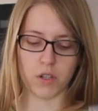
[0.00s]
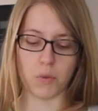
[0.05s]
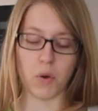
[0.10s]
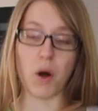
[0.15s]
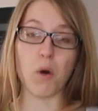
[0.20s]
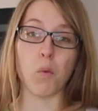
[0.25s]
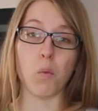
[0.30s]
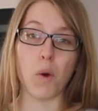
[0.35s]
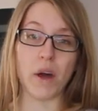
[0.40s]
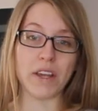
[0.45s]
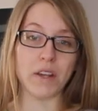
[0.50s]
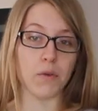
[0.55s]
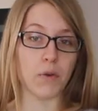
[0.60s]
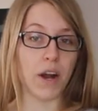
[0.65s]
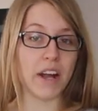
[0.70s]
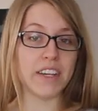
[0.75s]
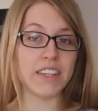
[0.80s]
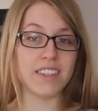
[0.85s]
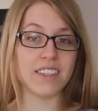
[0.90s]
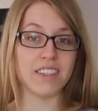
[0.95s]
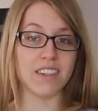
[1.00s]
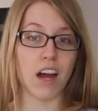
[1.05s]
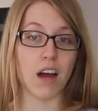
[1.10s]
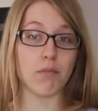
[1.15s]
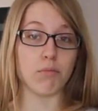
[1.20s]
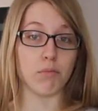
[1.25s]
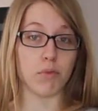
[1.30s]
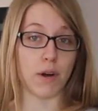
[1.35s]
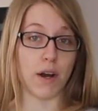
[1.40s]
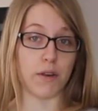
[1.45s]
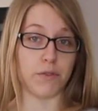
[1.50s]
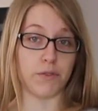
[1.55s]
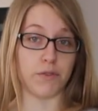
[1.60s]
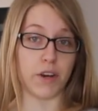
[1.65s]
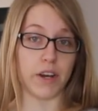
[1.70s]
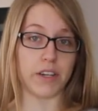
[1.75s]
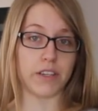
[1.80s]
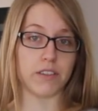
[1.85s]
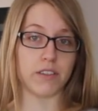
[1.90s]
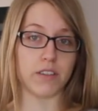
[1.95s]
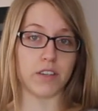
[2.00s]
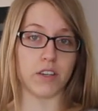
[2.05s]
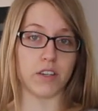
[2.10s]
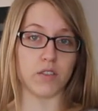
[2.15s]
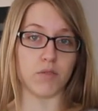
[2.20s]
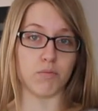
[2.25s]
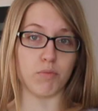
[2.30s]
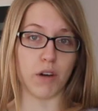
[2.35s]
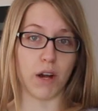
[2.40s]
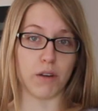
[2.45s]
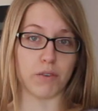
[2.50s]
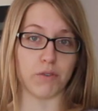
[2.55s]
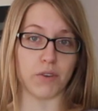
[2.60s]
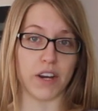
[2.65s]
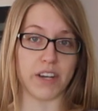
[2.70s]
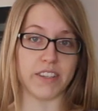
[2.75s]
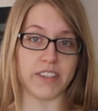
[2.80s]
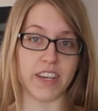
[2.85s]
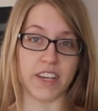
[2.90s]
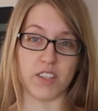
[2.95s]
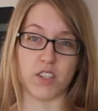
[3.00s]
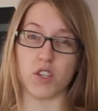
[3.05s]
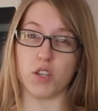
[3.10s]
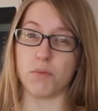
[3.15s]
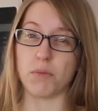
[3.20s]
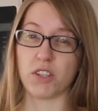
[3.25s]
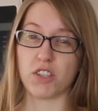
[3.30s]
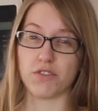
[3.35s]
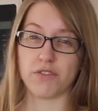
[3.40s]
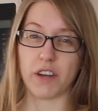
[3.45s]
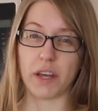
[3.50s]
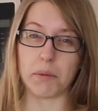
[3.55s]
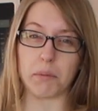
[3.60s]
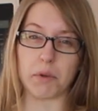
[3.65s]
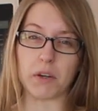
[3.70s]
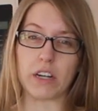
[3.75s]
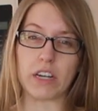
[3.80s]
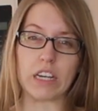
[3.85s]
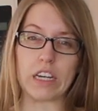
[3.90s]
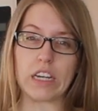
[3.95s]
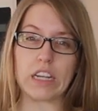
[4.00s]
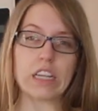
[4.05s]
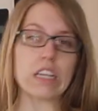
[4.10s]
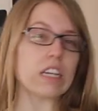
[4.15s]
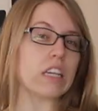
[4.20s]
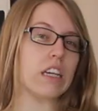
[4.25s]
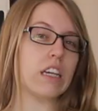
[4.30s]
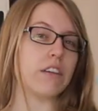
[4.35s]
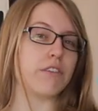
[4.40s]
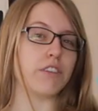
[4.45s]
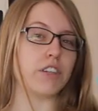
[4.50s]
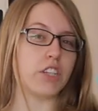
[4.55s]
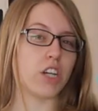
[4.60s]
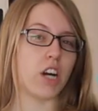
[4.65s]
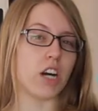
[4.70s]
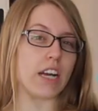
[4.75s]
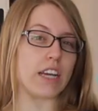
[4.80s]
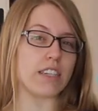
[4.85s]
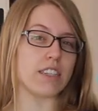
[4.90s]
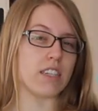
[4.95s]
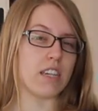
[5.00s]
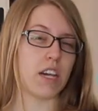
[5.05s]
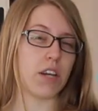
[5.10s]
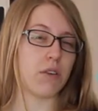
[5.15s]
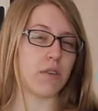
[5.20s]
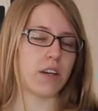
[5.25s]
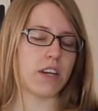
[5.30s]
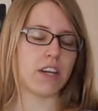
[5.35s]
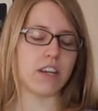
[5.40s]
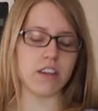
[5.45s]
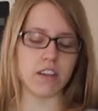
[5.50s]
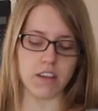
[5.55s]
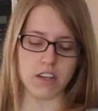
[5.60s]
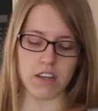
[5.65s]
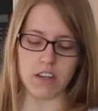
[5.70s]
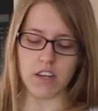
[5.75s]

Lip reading: You want white rice, not brown rice, because brown rice has too much fiber in it if your dog has diarrhea.